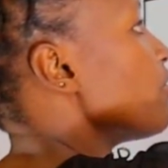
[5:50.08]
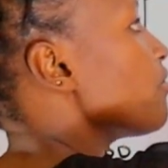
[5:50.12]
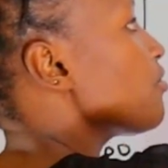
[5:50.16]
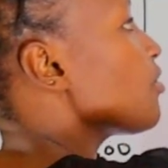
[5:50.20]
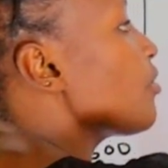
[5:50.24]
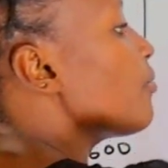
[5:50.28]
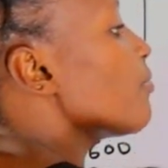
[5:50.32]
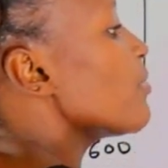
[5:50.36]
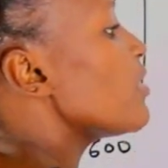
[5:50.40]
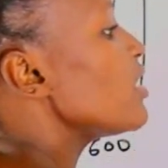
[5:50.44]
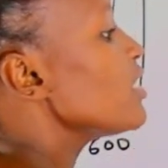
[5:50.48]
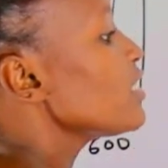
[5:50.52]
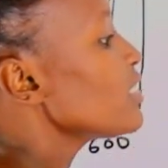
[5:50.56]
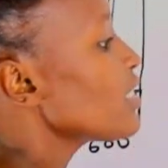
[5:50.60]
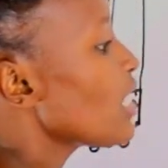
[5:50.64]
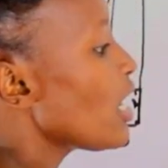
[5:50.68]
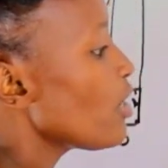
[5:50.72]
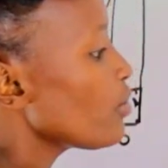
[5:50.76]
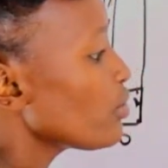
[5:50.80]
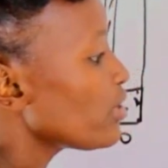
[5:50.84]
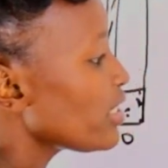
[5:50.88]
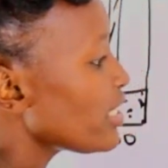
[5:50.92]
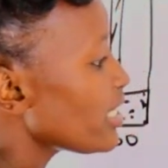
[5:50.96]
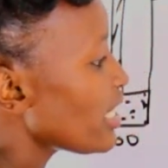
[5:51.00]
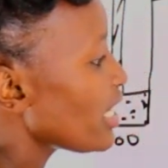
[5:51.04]
From this
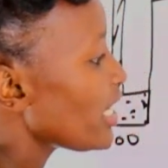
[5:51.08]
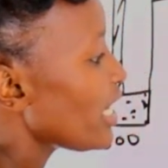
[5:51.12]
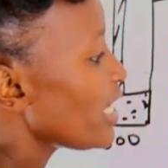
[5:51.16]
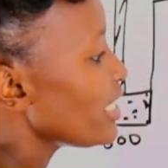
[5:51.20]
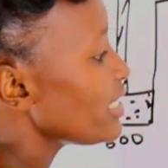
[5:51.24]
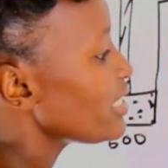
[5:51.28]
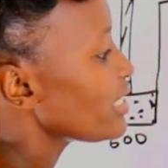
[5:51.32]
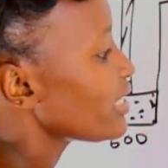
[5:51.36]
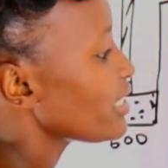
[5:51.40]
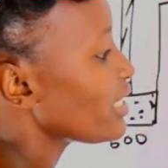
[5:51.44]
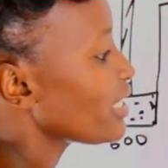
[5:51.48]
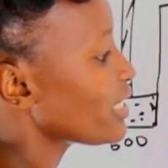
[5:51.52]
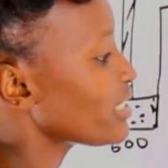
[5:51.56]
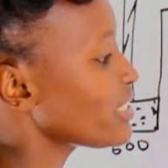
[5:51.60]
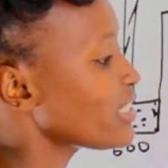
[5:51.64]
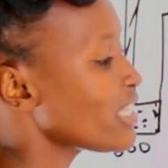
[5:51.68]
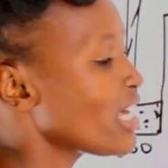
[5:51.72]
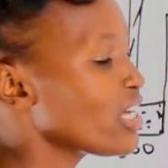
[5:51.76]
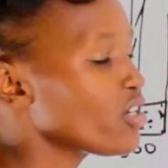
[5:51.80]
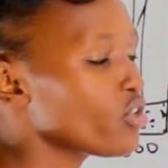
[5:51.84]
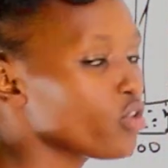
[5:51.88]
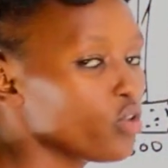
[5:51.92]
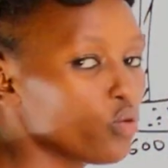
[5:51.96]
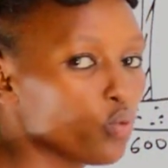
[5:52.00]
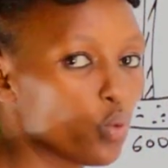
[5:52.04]
outside
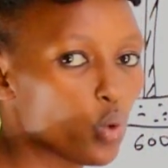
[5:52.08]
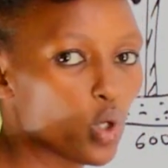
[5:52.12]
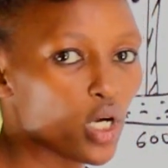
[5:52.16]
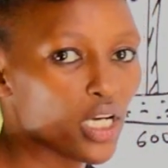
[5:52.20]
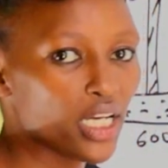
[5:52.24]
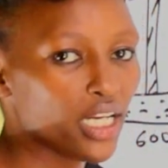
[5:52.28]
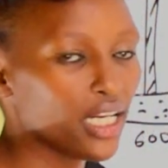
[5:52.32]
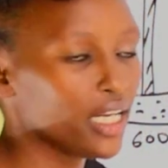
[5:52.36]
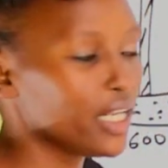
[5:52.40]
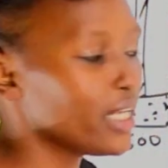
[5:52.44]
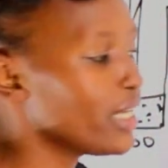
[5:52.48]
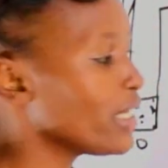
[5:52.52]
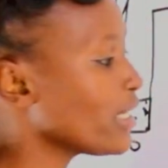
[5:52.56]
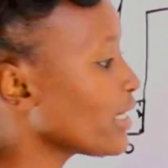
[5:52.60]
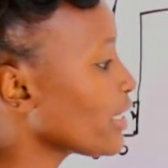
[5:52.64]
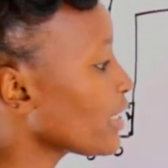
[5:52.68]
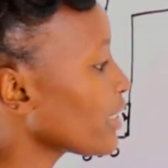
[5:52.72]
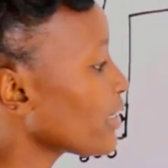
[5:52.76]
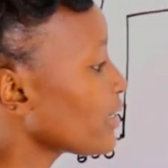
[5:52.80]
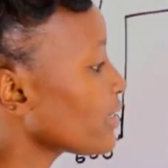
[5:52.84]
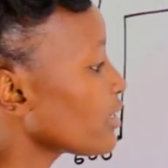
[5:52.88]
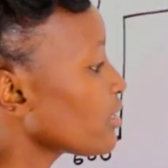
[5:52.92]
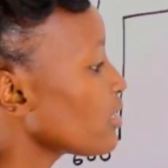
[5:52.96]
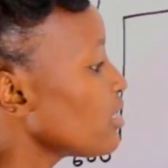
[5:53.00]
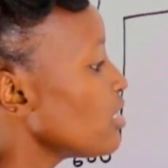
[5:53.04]
external wall
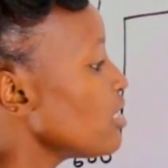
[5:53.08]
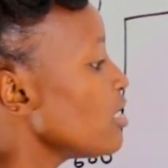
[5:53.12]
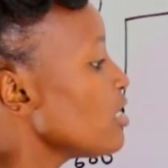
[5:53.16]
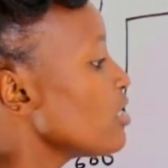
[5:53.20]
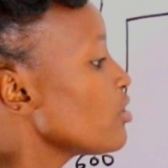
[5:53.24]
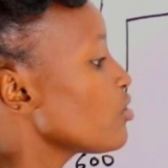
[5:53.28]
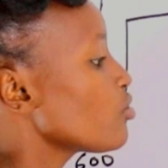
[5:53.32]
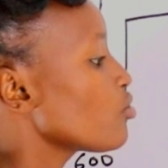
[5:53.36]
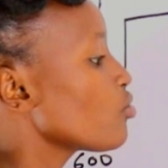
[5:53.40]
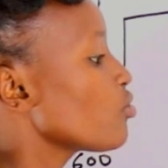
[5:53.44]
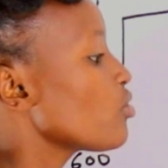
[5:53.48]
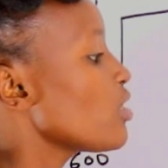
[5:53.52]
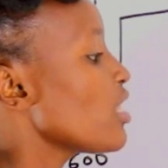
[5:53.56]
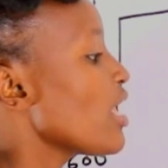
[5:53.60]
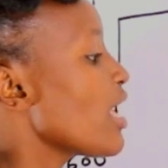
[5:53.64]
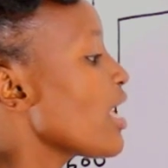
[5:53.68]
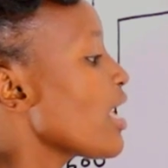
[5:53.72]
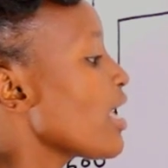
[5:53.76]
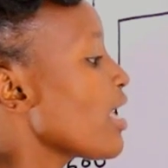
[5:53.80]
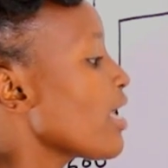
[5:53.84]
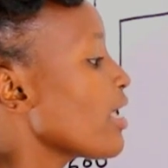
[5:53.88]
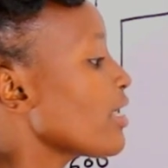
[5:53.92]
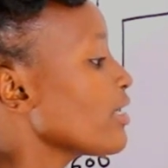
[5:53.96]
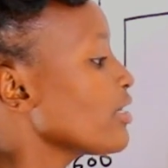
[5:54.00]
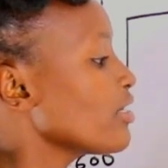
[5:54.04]
to
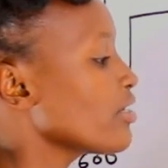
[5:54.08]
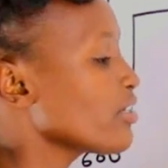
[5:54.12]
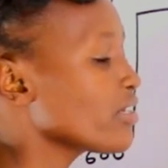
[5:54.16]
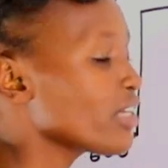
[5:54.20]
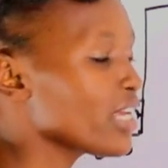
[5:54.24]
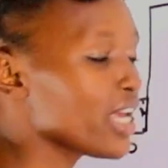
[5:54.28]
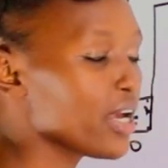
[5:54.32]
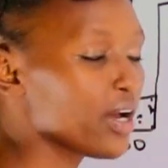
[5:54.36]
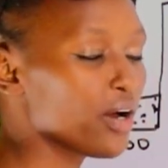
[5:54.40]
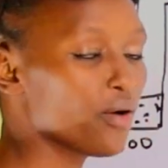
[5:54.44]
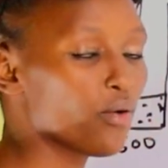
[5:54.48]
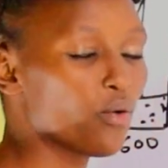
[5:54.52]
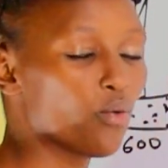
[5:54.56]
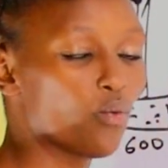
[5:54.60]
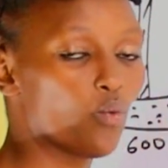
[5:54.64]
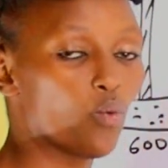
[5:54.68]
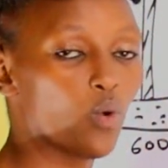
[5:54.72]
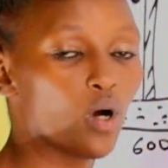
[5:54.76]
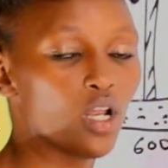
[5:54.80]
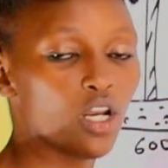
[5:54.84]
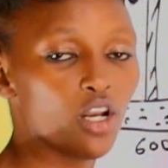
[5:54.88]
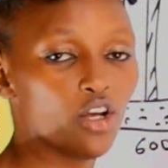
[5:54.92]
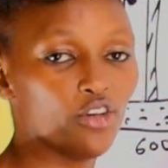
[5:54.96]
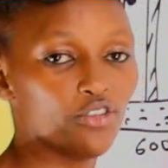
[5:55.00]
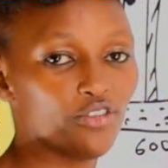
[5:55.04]
the
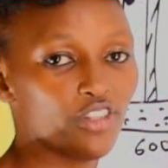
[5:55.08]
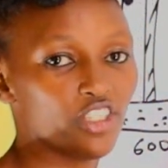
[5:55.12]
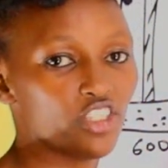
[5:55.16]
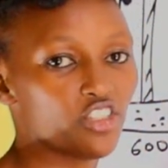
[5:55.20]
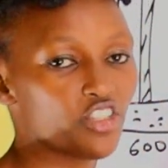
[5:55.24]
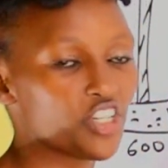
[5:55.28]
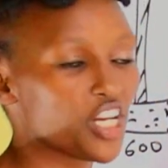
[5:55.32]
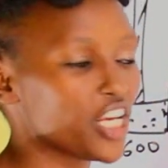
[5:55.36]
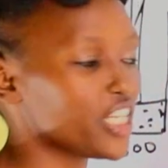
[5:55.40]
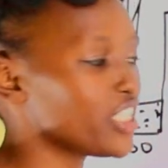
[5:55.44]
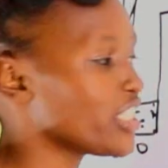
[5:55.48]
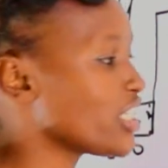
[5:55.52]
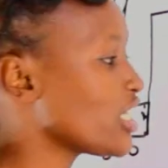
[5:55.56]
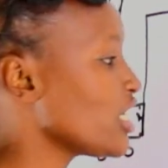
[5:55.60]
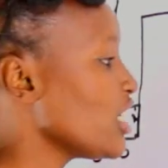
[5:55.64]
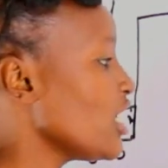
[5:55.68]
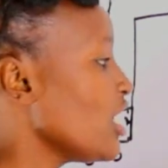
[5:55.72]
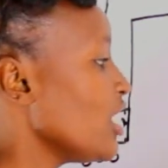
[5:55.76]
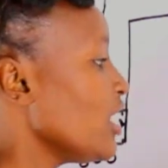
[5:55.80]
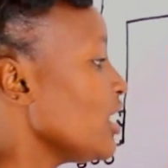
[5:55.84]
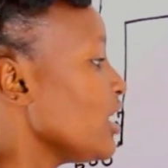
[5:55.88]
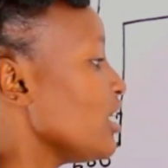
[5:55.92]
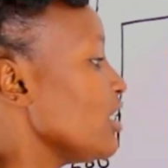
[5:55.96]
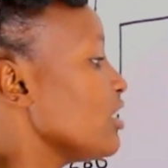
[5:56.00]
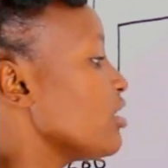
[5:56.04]
wall of the trench,
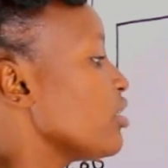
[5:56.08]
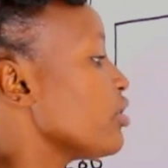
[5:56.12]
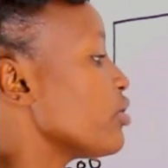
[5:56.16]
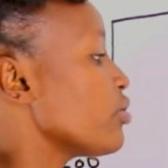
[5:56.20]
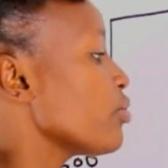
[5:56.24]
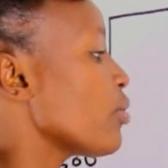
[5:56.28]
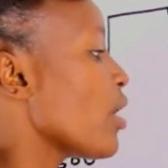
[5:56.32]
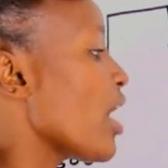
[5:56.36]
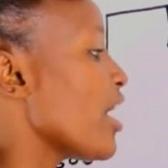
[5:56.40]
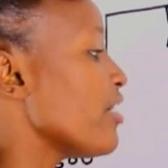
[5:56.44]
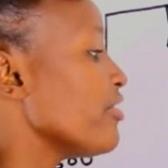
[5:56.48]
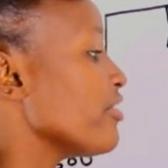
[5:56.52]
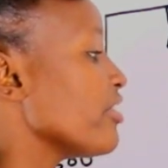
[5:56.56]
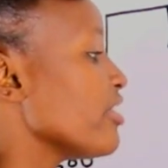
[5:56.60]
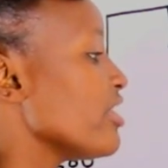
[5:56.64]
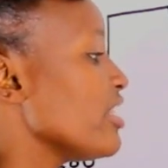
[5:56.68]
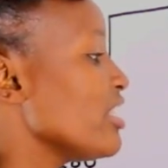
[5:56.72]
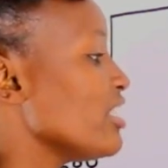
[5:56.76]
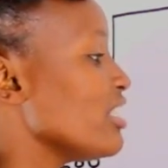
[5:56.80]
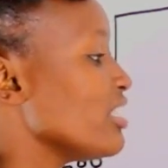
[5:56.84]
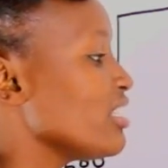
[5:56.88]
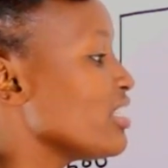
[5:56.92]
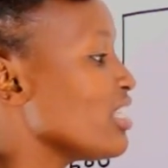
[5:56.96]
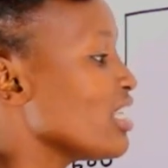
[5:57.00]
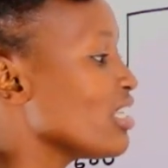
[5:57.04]
it's 200.
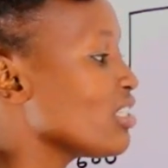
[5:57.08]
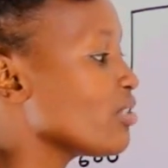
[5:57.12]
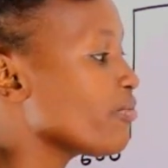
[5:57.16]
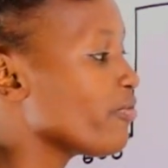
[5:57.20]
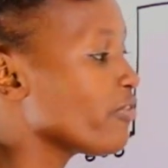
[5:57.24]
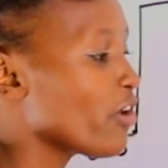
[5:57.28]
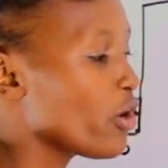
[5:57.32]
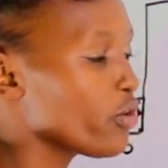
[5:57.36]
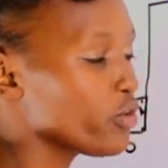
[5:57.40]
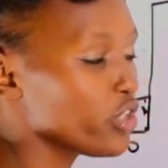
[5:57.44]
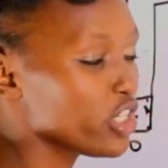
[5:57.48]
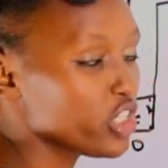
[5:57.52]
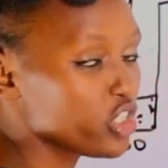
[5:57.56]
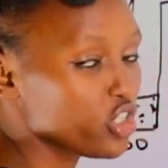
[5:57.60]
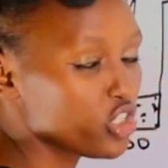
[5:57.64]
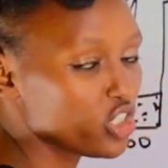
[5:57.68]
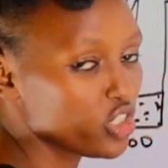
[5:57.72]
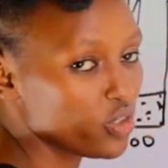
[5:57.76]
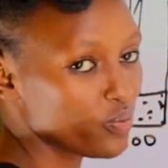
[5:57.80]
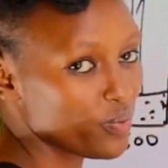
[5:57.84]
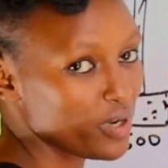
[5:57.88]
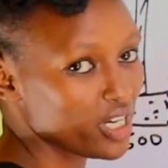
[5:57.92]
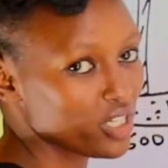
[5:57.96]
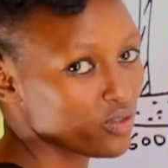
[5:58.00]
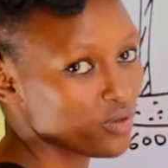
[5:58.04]
This is the foundation
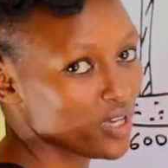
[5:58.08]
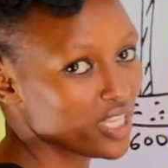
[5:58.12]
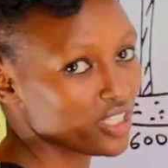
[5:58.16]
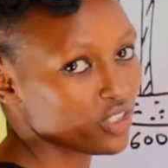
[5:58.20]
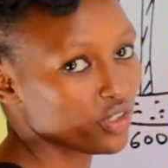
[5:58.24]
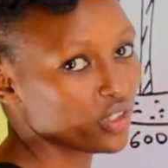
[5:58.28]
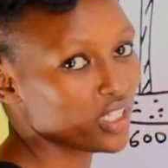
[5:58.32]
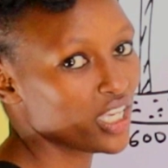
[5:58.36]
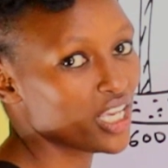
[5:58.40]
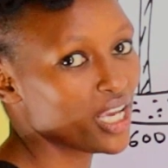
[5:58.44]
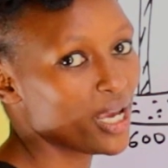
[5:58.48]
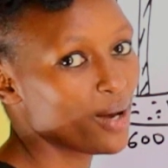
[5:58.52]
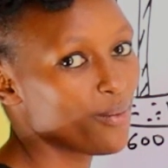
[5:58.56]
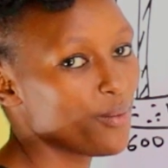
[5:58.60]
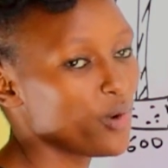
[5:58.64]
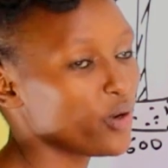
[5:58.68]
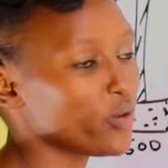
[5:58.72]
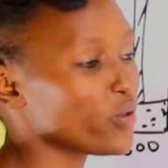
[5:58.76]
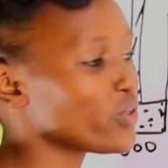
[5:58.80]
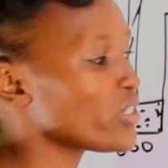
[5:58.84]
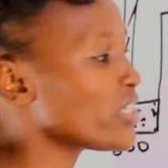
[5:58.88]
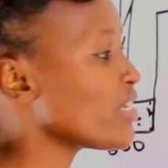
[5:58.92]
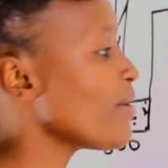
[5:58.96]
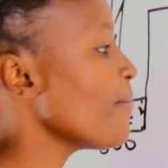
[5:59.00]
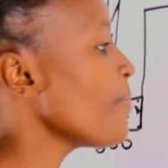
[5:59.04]
spread we are talking
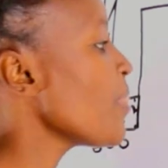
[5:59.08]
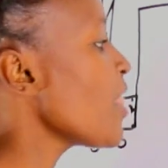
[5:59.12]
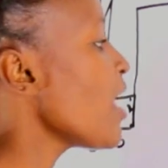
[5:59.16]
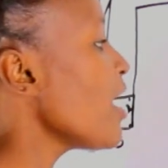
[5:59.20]
about.